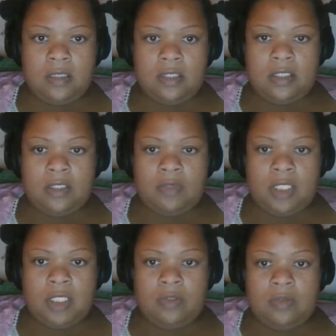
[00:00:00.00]
Just
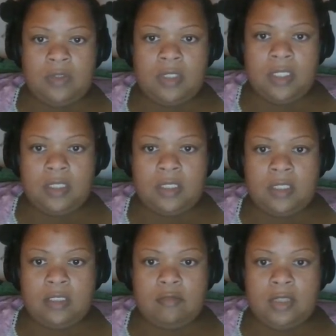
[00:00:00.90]
regular
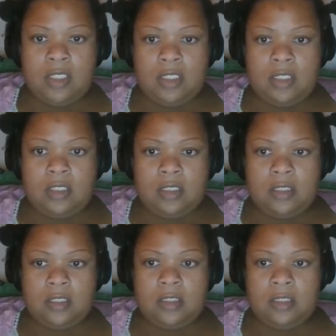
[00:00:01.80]
google.com link.
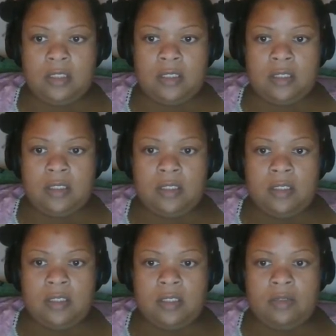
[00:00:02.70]

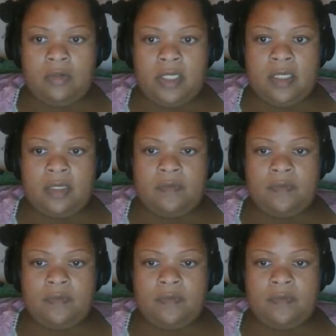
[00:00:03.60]
Okay.